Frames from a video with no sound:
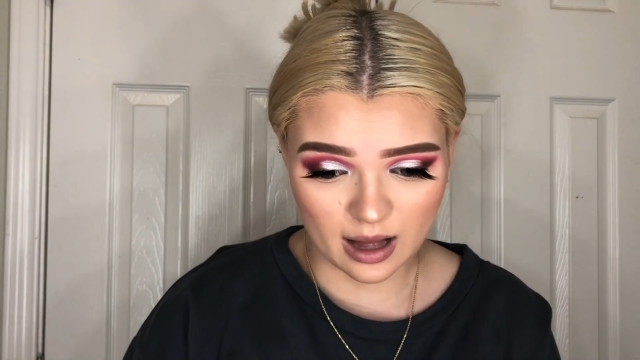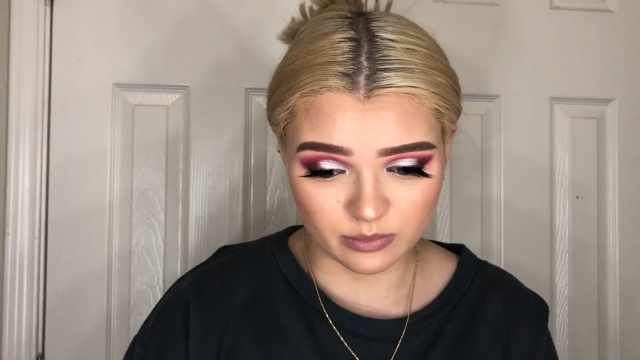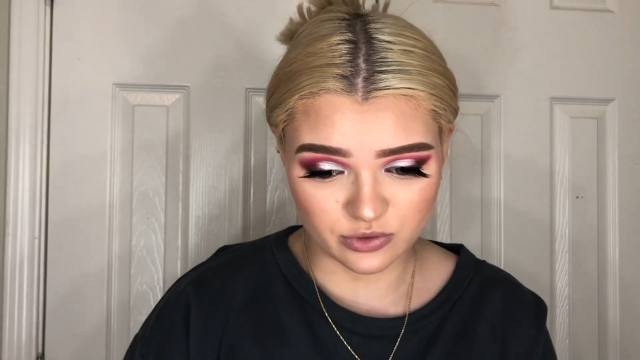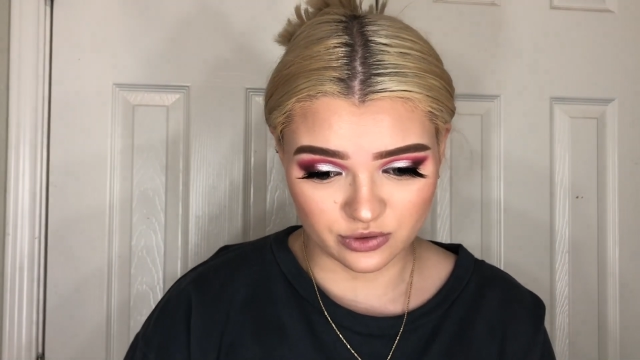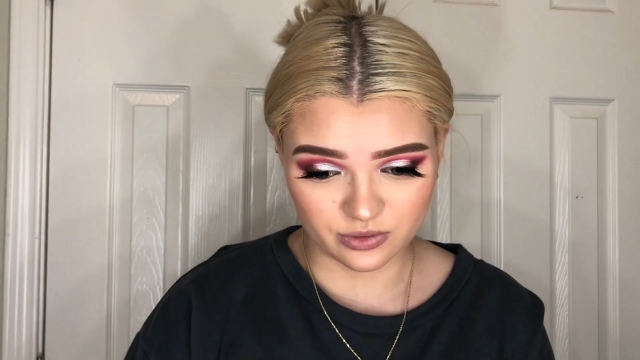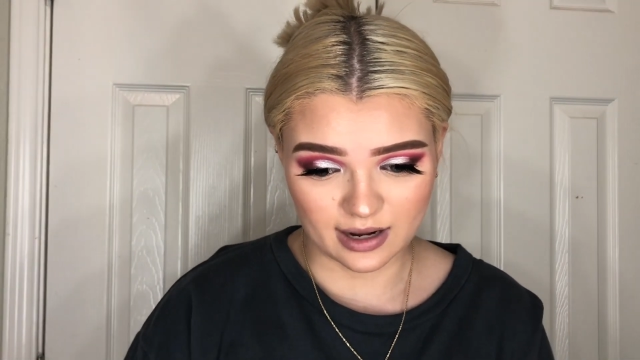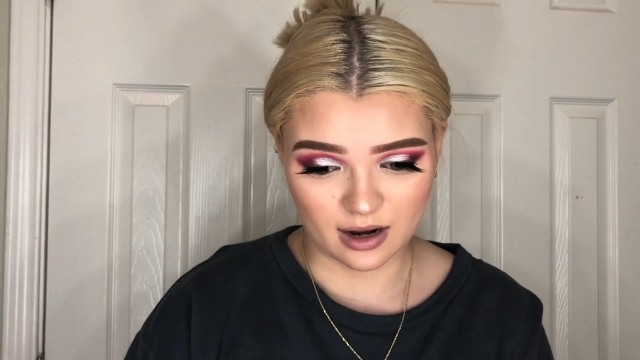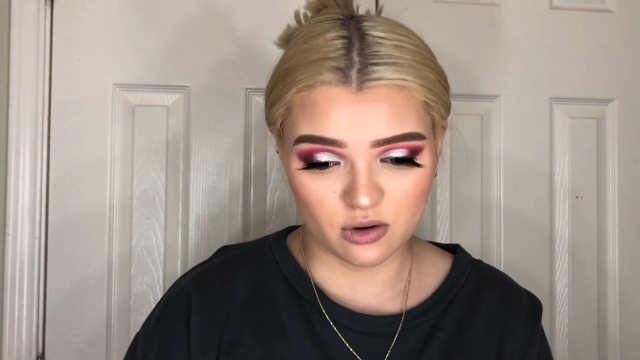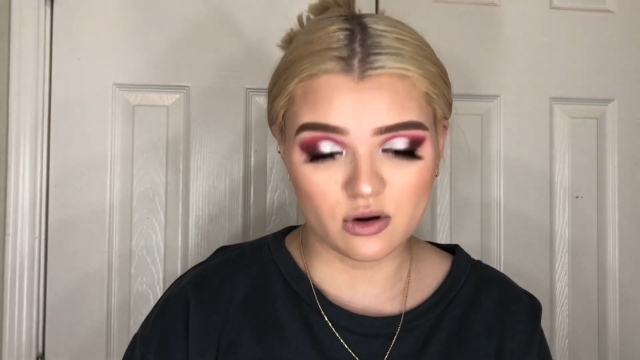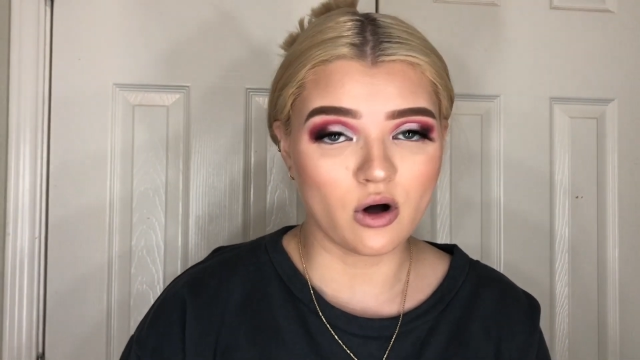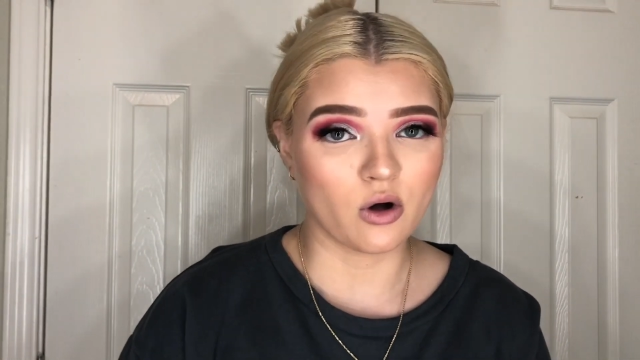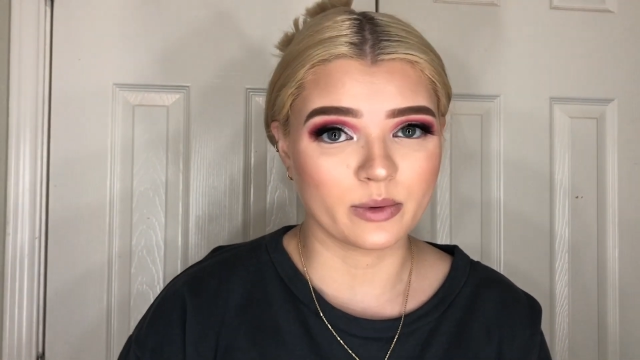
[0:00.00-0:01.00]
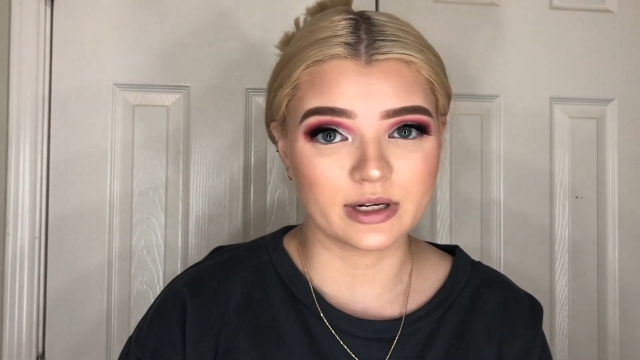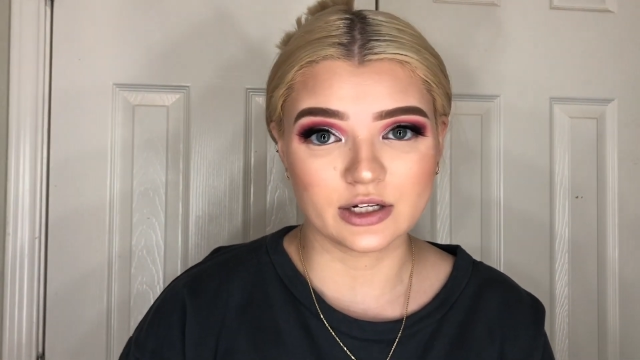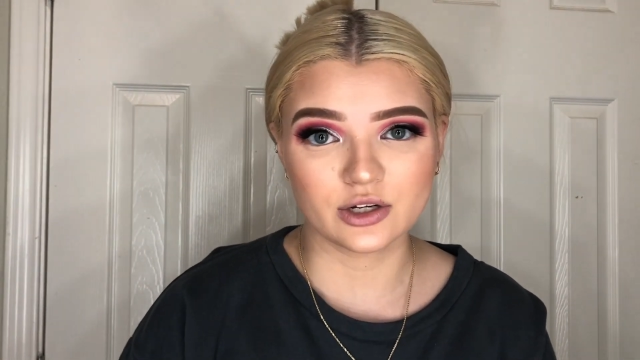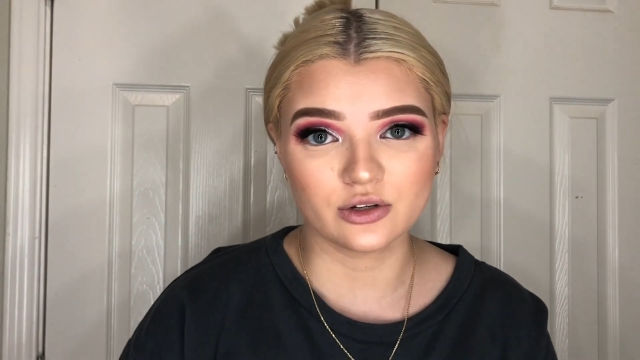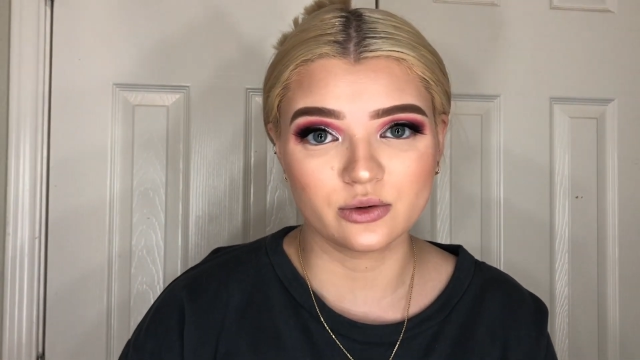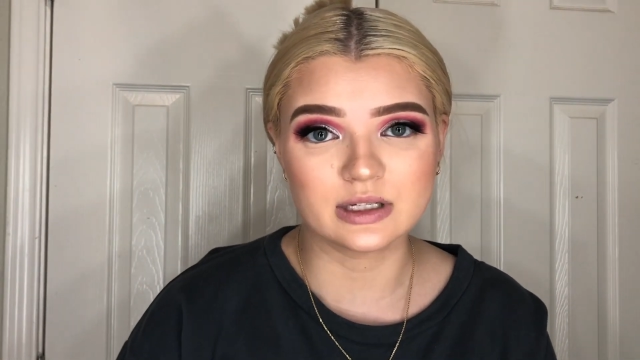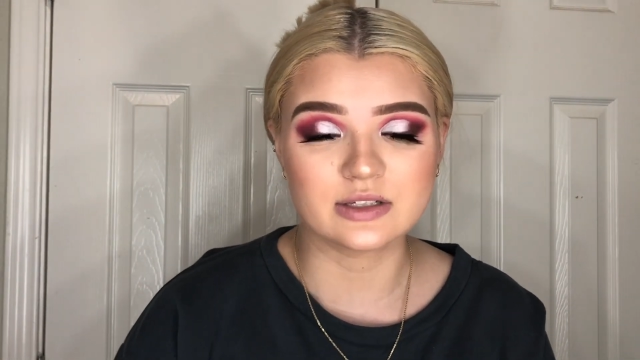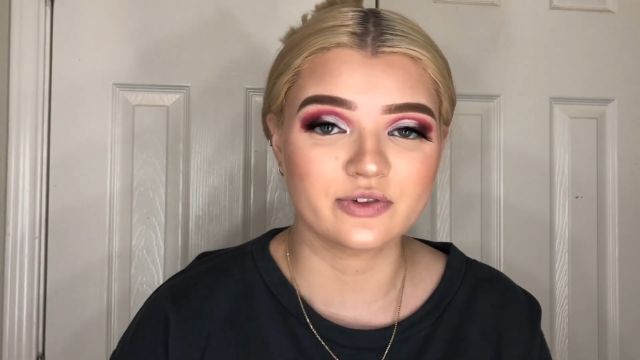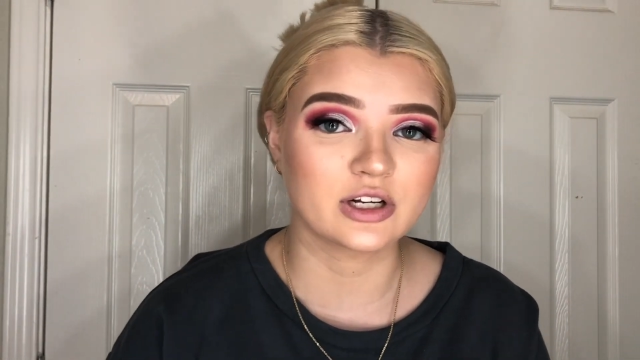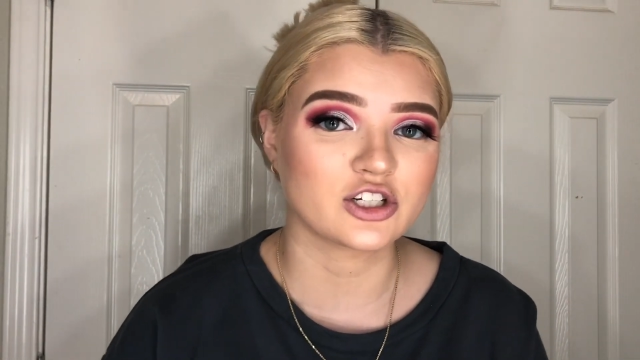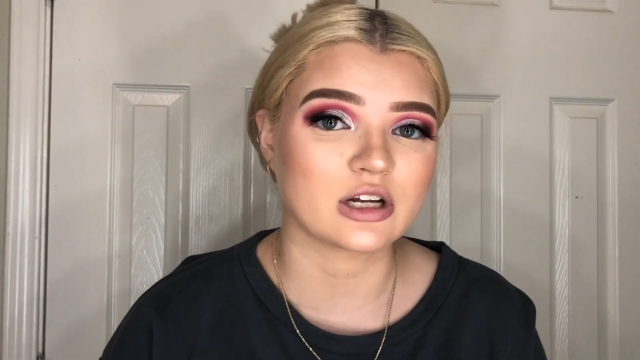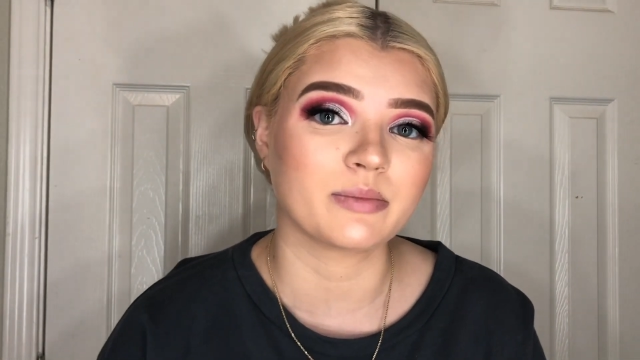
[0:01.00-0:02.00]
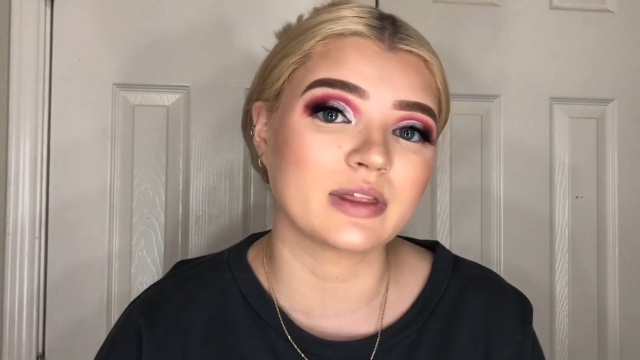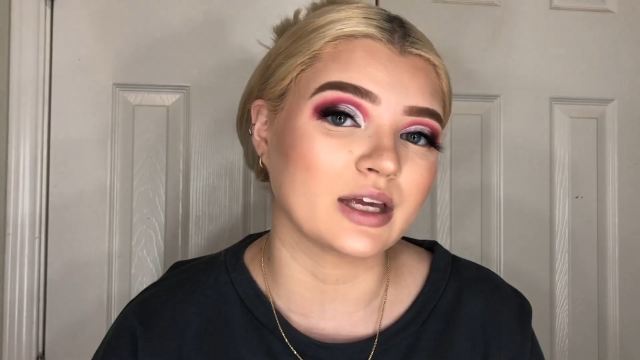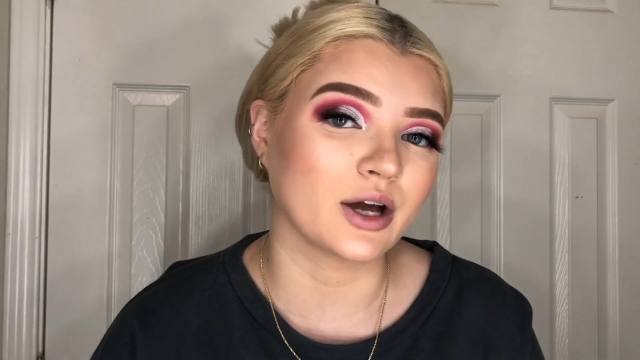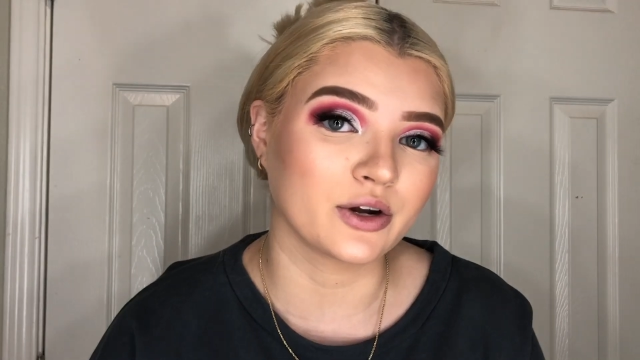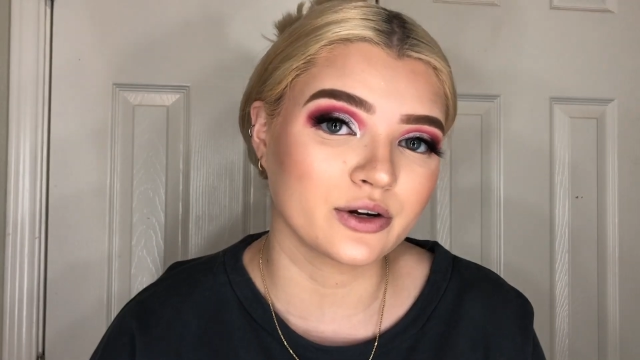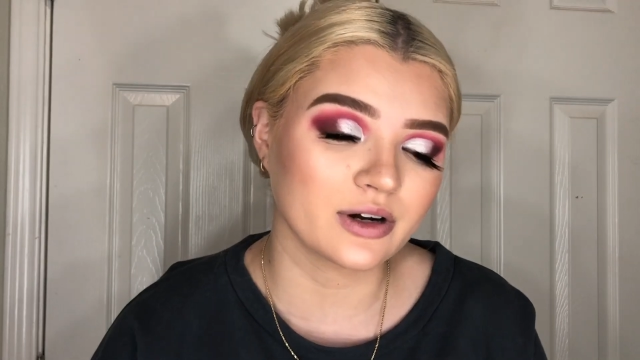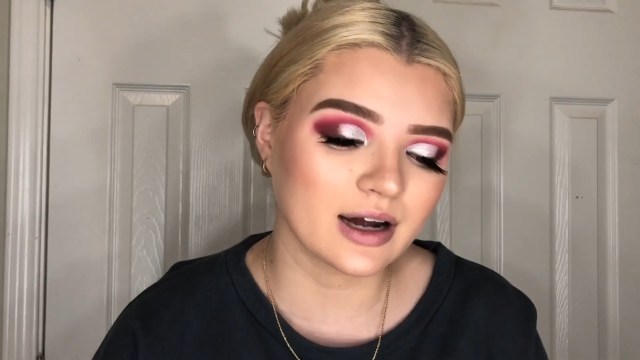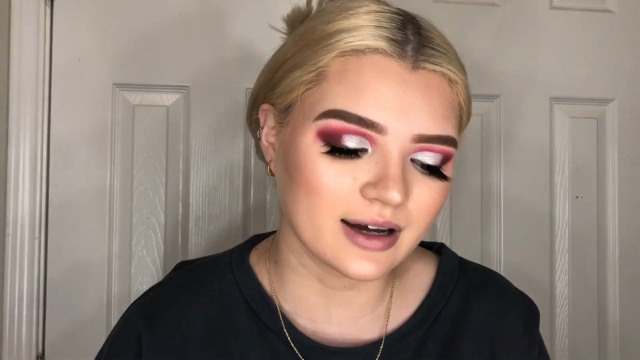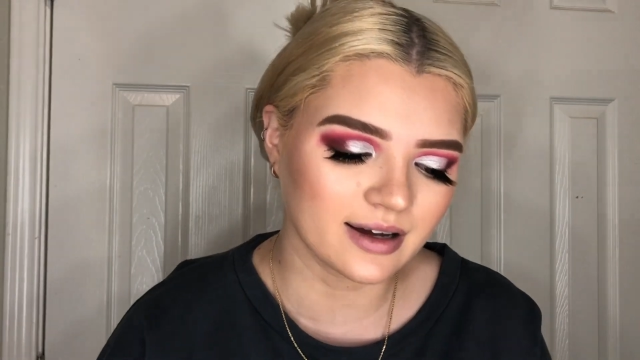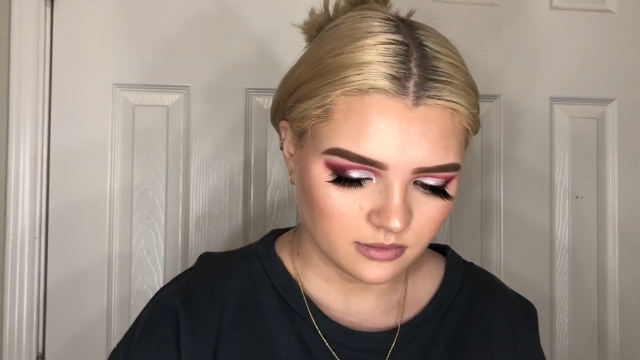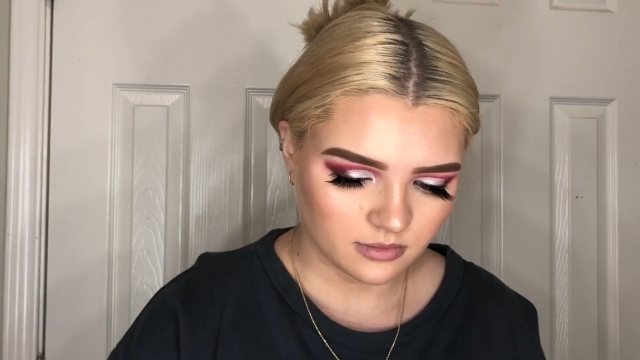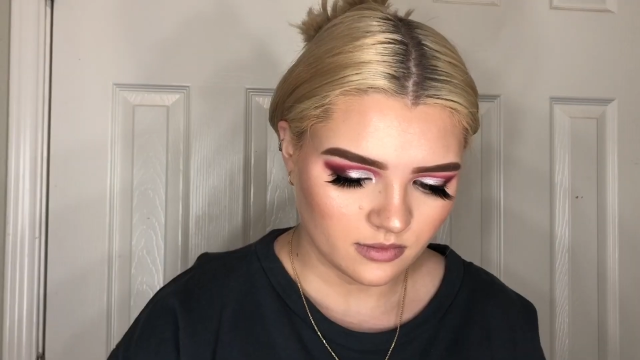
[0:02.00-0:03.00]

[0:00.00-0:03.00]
So now all we need to do is finish up the under eye.